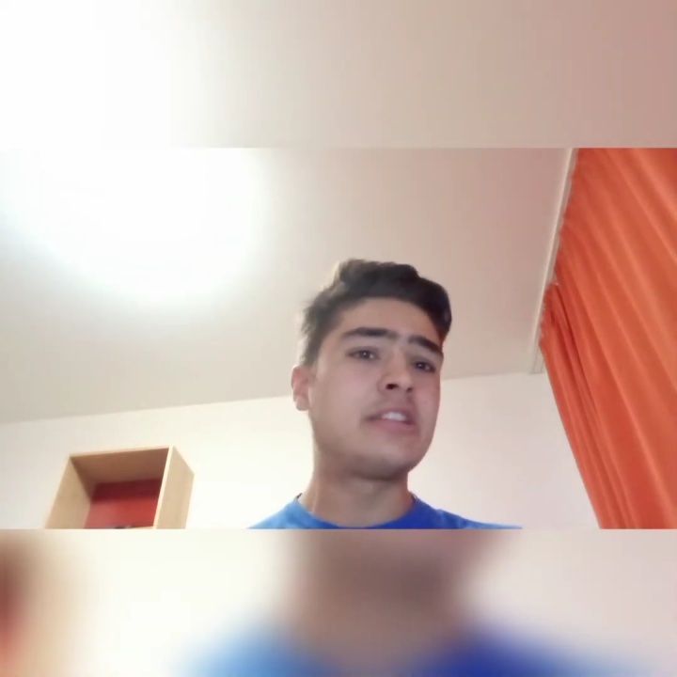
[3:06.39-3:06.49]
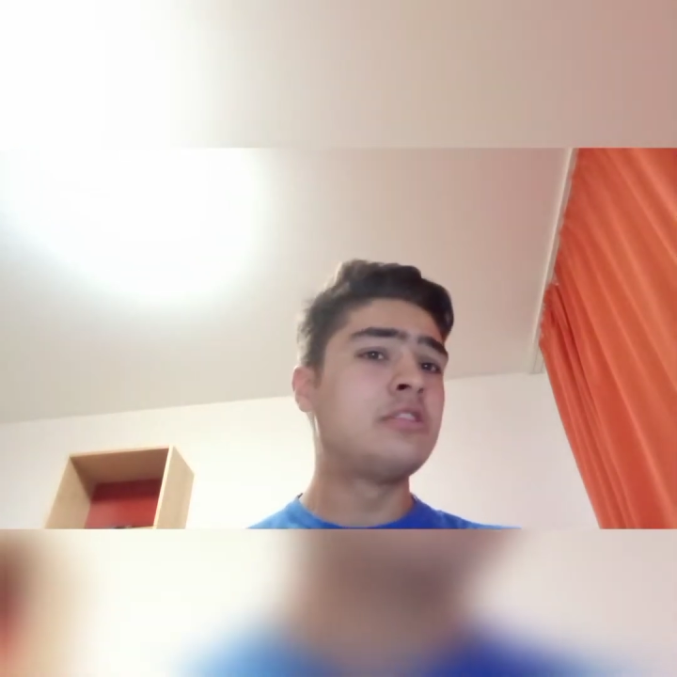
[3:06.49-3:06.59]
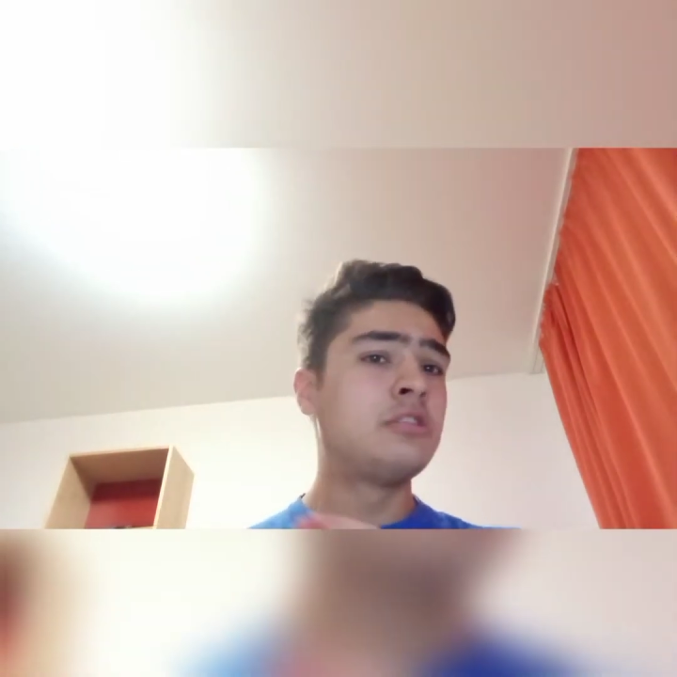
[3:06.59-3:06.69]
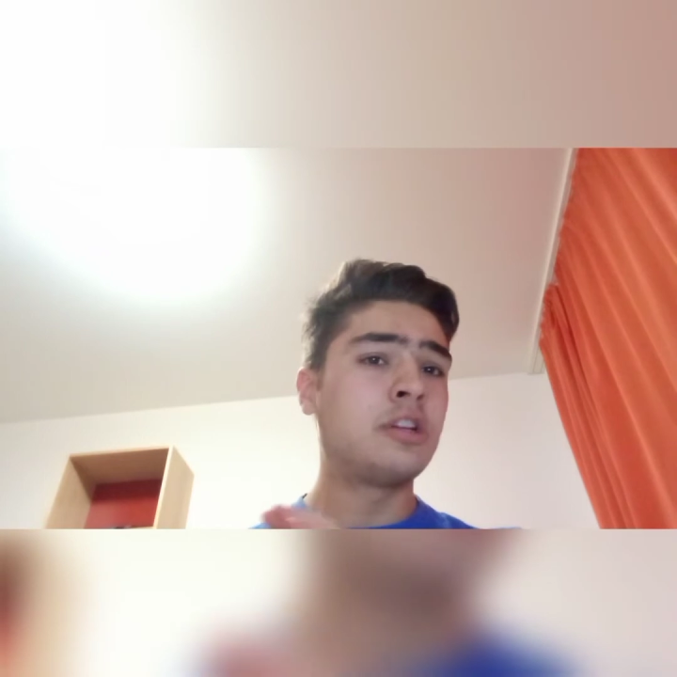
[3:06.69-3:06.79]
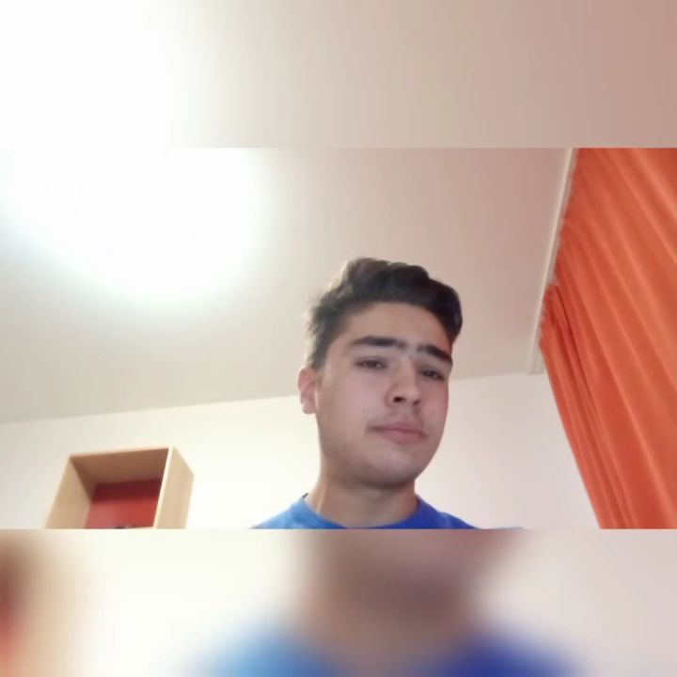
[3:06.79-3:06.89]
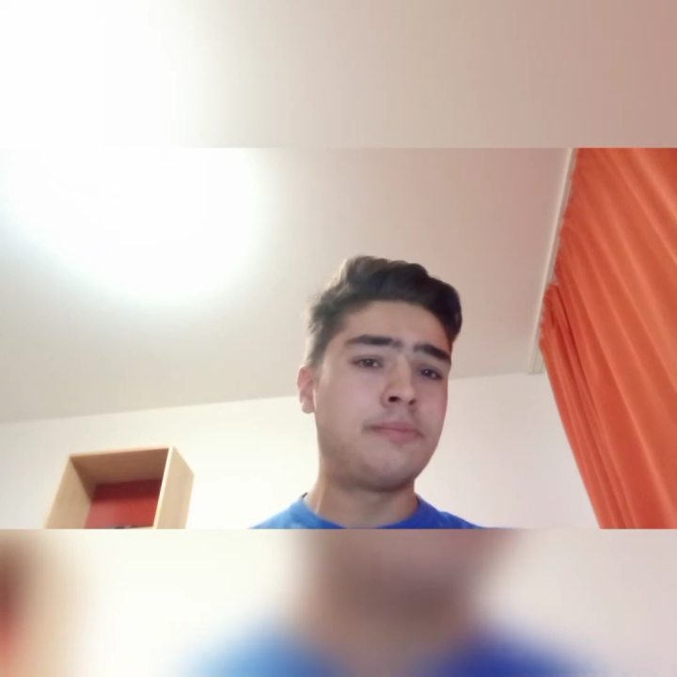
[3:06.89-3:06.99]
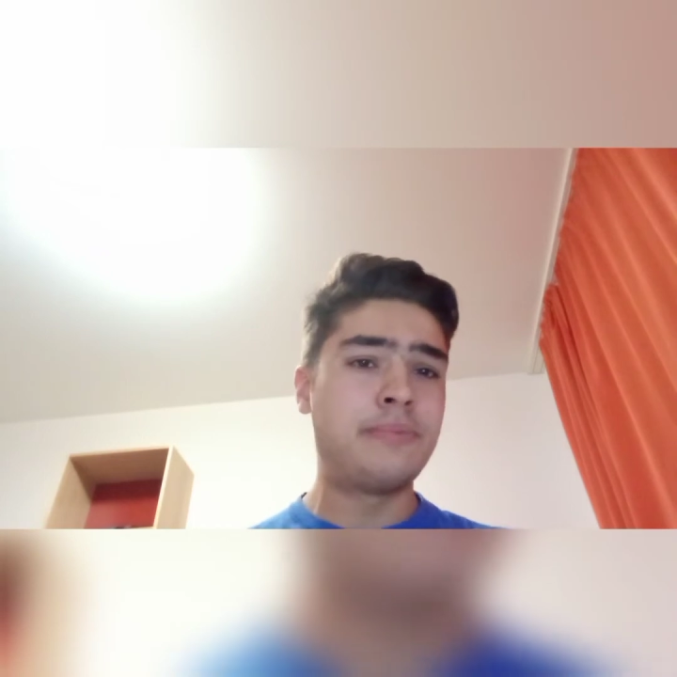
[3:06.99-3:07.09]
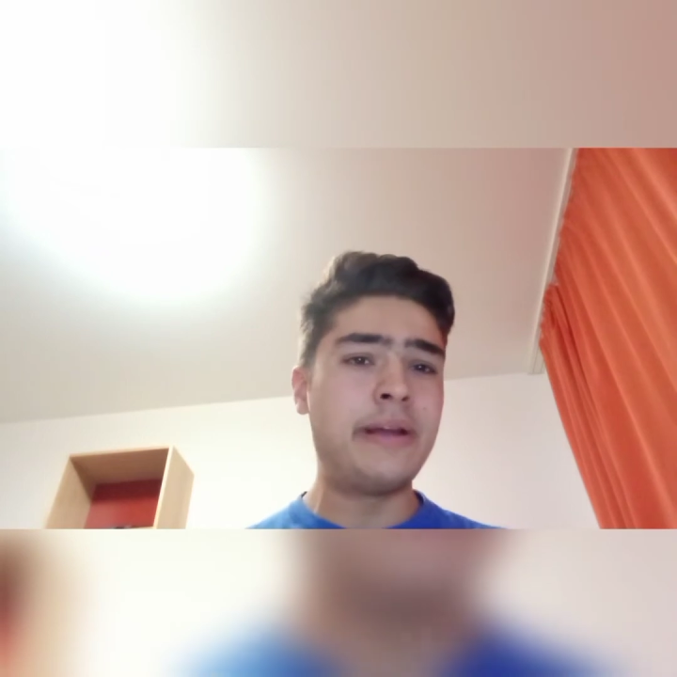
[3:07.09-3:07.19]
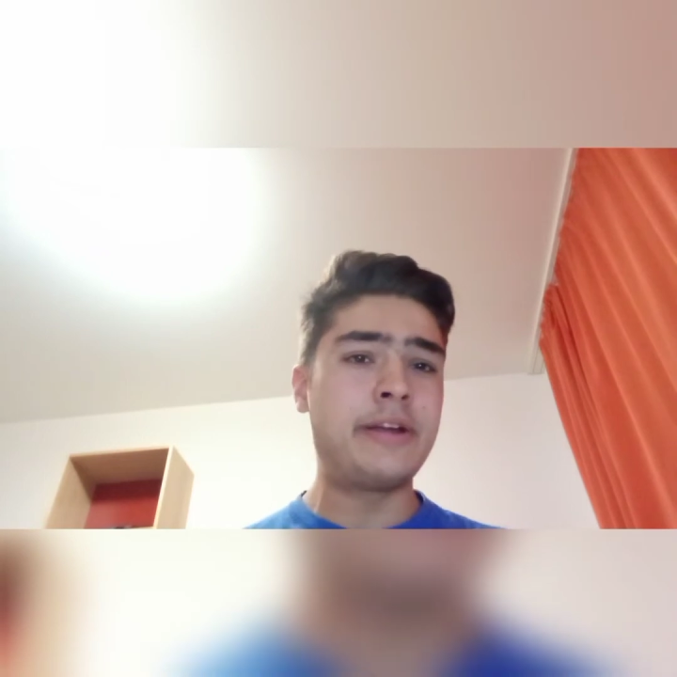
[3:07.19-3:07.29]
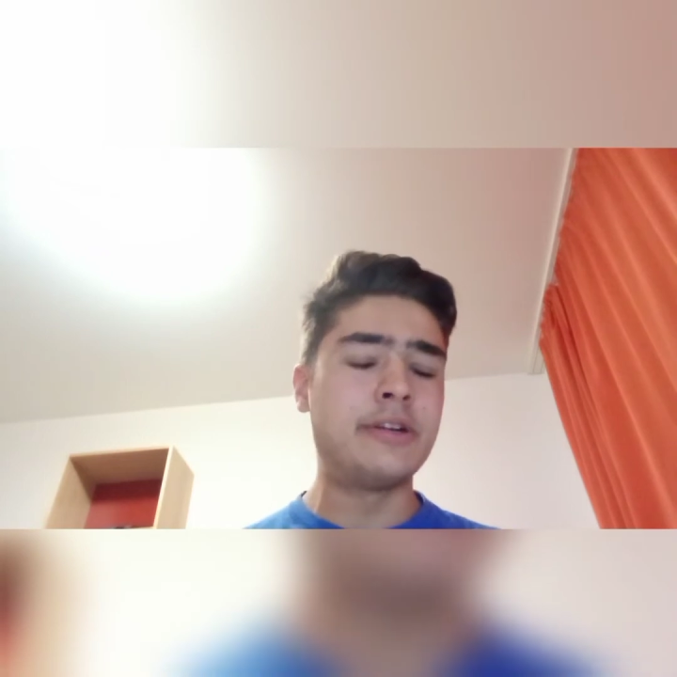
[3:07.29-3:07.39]
not
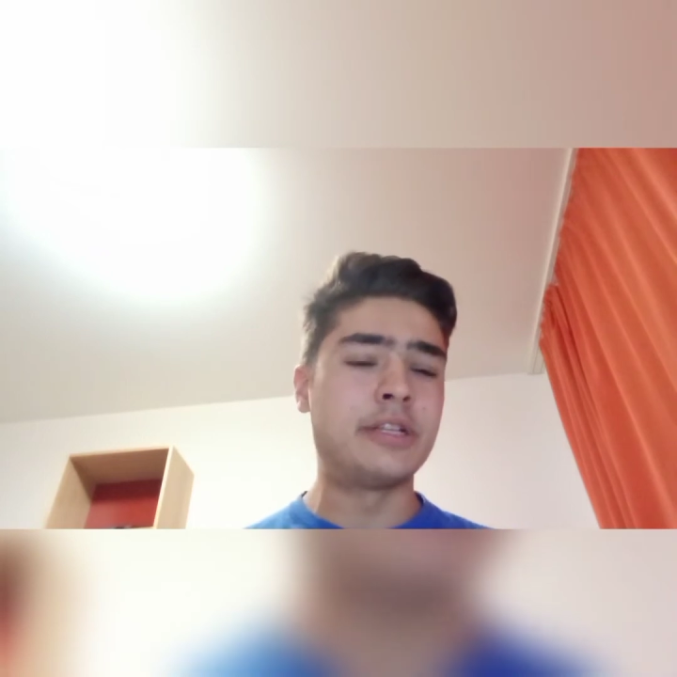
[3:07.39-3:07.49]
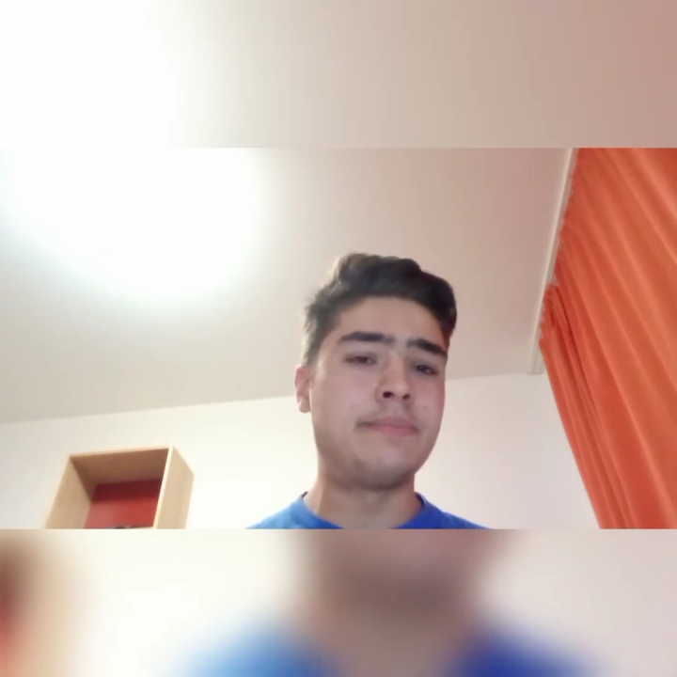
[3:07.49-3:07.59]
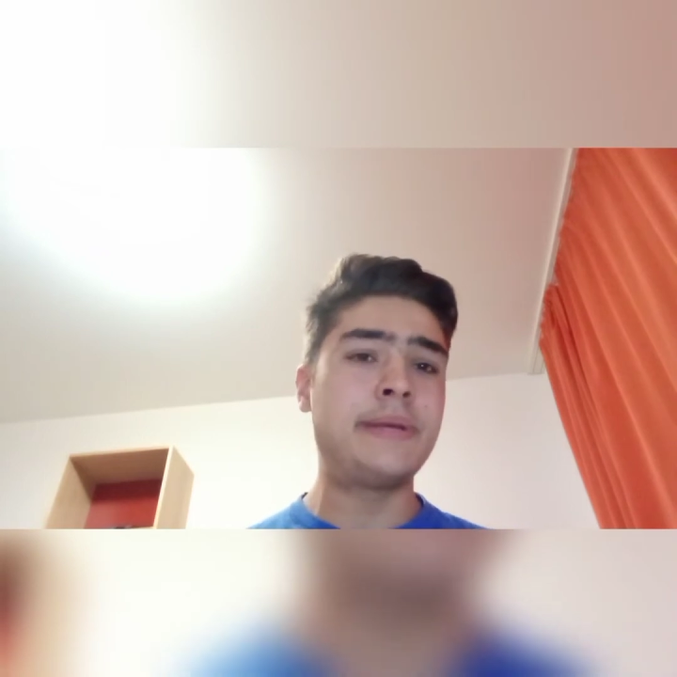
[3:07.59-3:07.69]
very good,